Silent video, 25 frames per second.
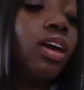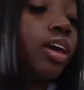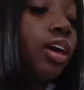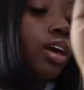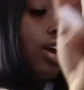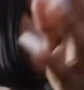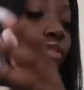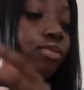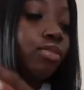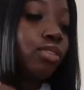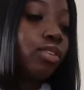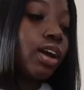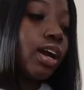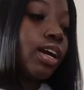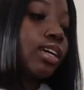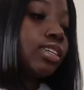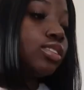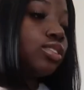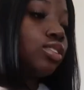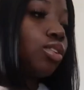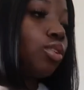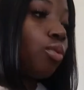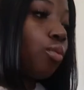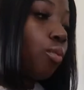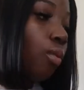if you
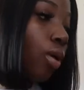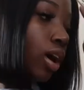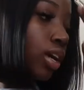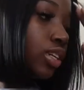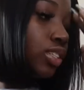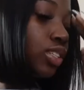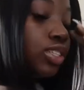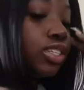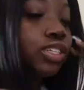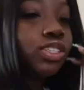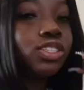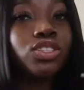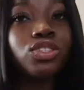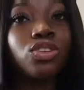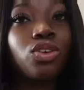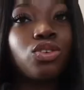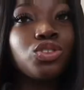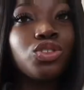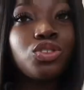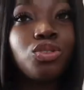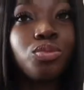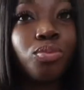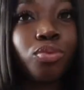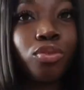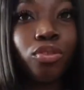guys don't watch the
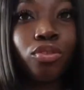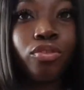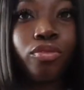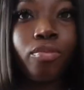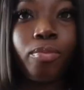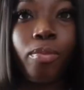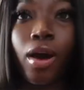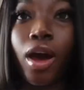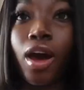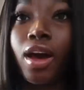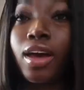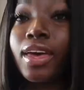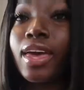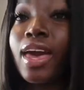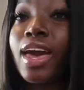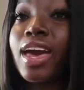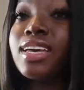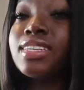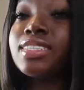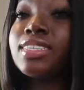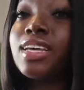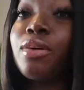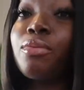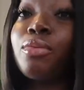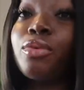Social Proof
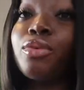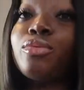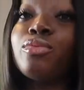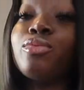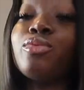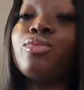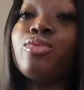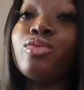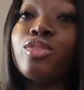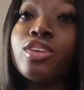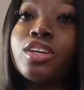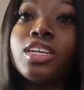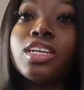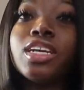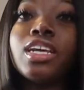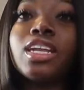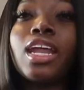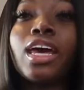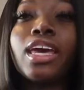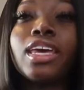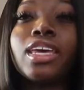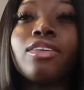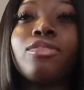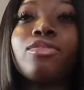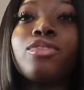podcast, I would really
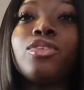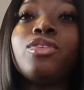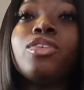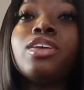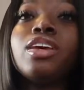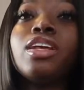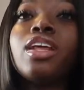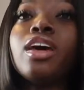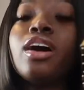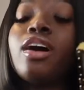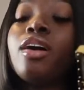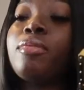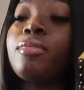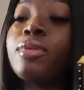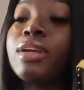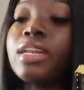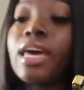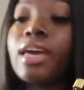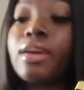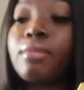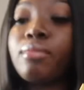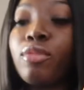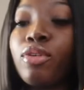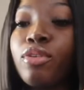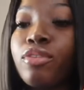like, if you need help with
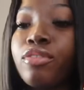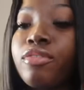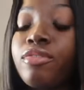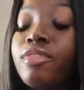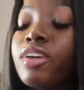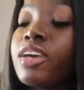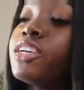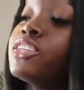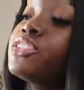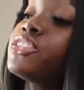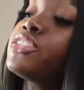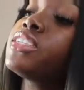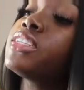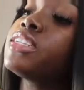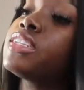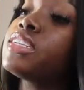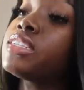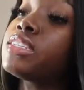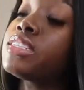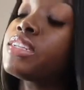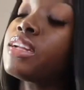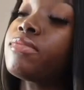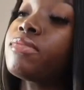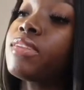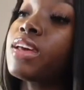like motivation
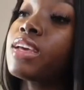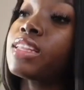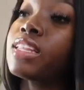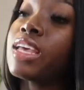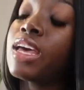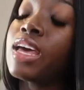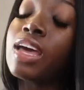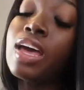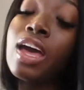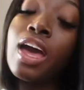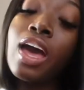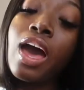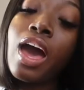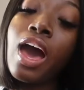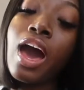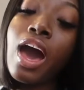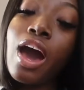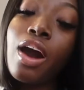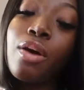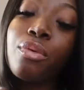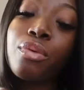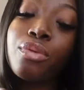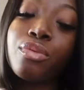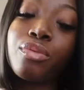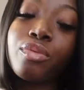and stuff like that,
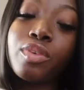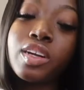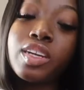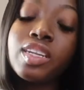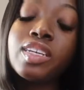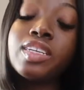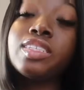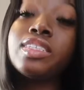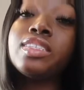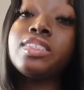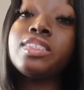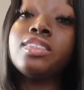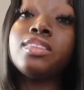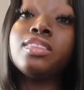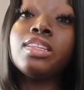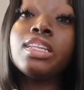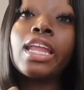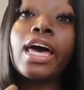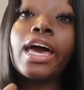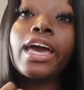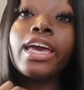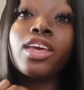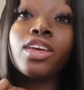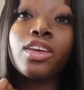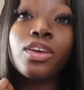I would really
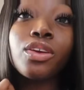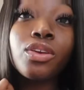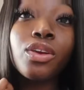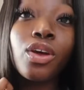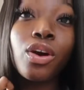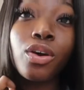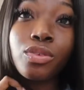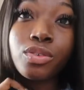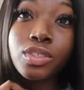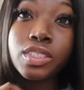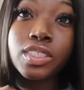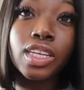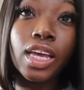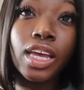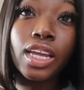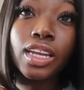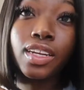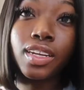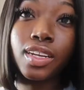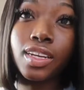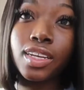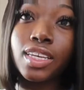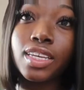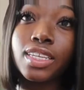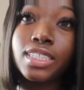like, you know, say
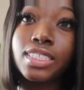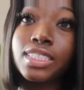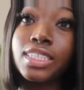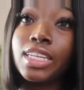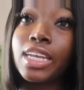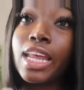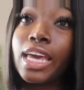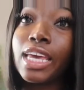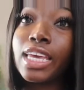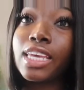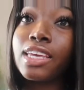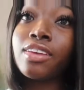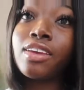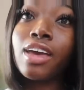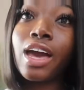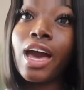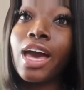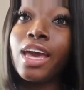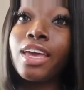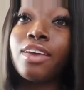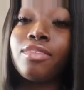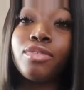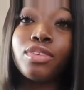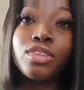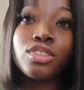look into like,
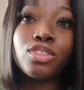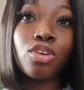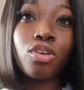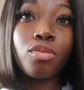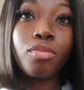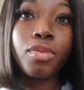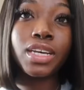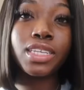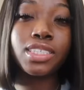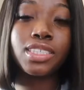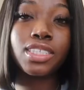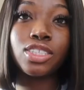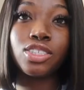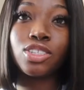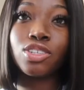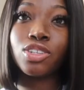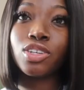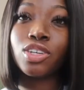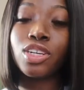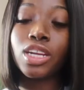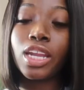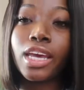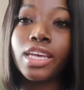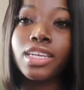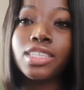I even told my
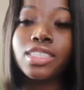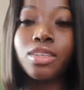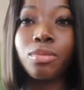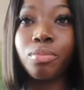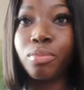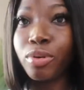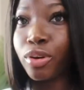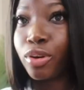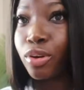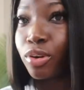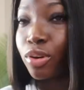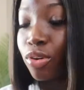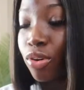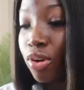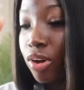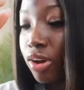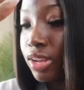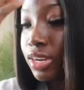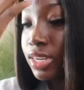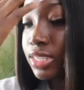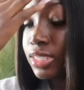sister like to put her on